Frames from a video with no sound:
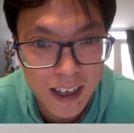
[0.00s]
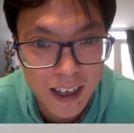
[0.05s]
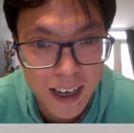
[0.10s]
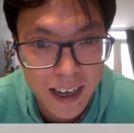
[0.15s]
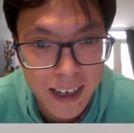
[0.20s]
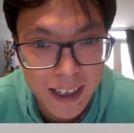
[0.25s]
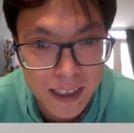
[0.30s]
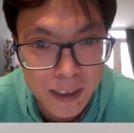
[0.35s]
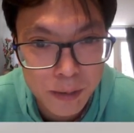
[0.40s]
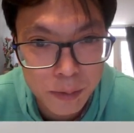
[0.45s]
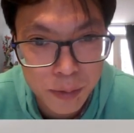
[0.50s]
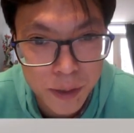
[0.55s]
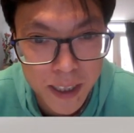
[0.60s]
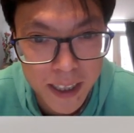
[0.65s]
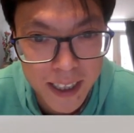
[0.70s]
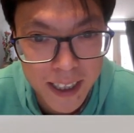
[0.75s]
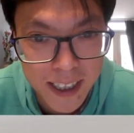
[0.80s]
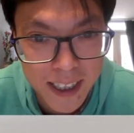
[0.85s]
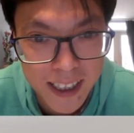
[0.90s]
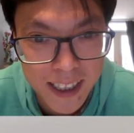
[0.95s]
And it's
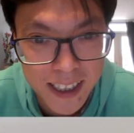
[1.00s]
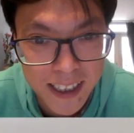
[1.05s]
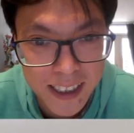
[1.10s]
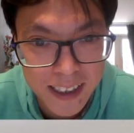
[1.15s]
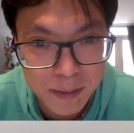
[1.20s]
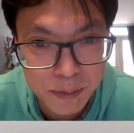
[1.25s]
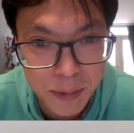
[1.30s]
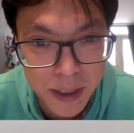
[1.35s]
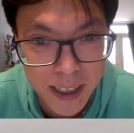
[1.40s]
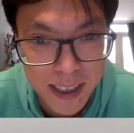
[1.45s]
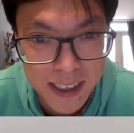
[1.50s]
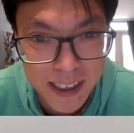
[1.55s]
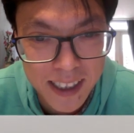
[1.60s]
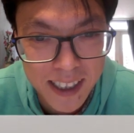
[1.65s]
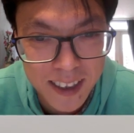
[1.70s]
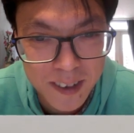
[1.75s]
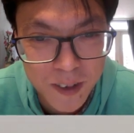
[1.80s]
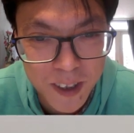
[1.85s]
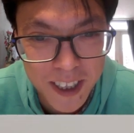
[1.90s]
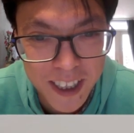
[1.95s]
pretty clean,
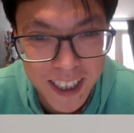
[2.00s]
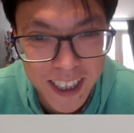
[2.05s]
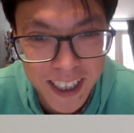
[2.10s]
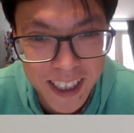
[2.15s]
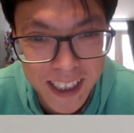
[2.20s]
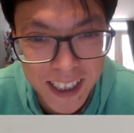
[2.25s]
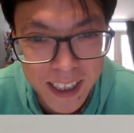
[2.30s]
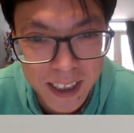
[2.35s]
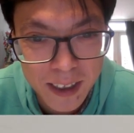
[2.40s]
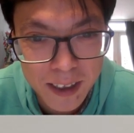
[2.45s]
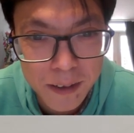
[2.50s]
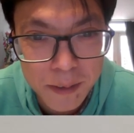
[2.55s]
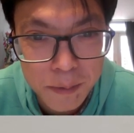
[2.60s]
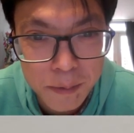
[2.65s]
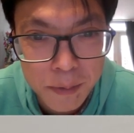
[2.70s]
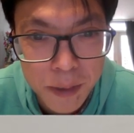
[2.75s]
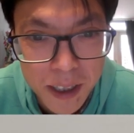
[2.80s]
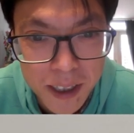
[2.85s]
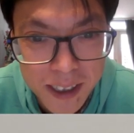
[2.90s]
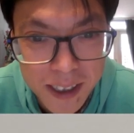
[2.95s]
backside 180,
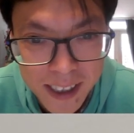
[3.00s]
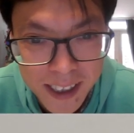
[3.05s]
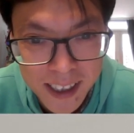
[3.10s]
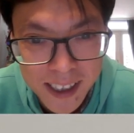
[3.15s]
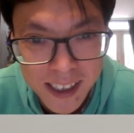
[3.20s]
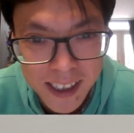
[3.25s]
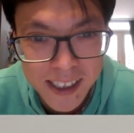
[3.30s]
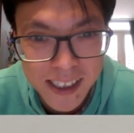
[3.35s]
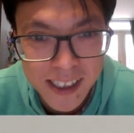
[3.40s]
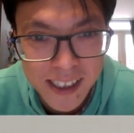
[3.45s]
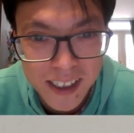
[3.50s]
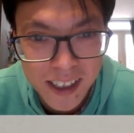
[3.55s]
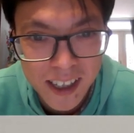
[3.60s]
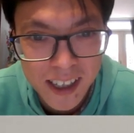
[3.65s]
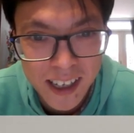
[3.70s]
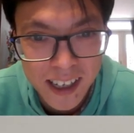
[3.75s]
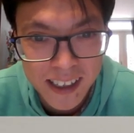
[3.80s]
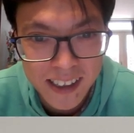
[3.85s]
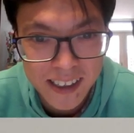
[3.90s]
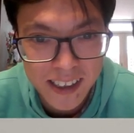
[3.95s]
but he doesn't
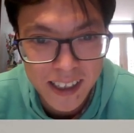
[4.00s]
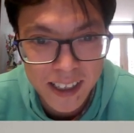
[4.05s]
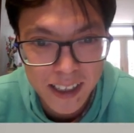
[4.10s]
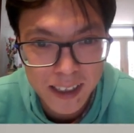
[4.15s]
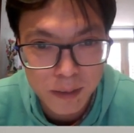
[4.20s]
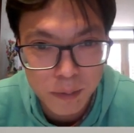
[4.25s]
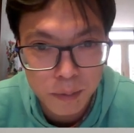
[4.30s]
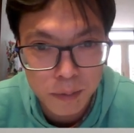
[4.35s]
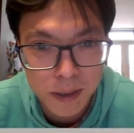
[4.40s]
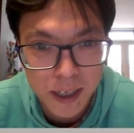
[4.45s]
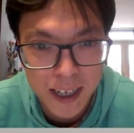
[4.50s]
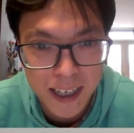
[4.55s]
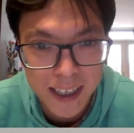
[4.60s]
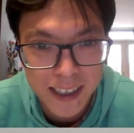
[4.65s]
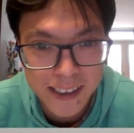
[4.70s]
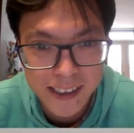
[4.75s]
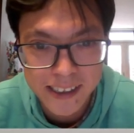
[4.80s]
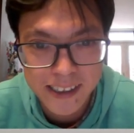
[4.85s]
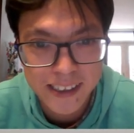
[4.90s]
land in line.